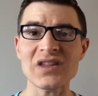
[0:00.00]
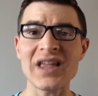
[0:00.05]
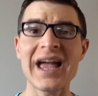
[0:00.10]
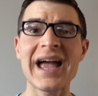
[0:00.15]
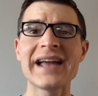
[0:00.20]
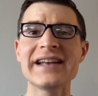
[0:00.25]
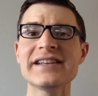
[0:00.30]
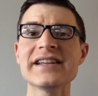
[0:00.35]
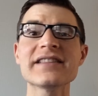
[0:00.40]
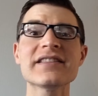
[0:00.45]

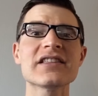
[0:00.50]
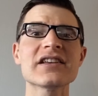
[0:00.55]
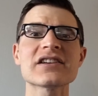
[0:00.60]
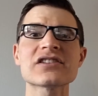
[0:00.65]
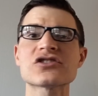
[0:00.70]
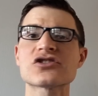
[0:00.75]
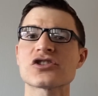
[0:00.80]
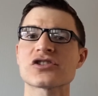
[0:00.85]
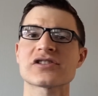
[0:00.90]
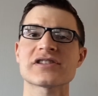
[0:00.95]
I did
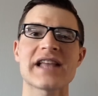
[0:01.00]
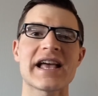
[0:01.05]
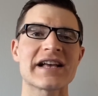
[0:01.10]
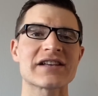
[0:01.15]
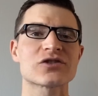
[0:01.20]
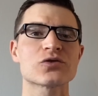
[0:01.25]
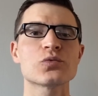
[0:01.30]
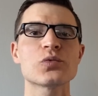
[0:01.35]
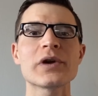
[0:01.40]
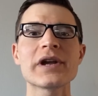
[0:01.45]
this just
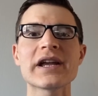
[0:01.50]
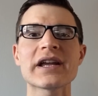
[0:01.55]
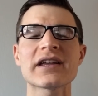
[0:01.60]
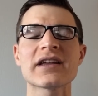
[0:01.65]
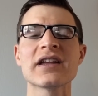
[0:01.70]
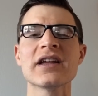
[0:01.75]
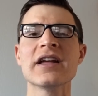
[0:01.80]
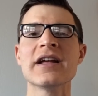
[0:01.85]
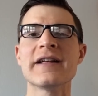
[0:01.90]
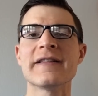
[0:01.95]
last week.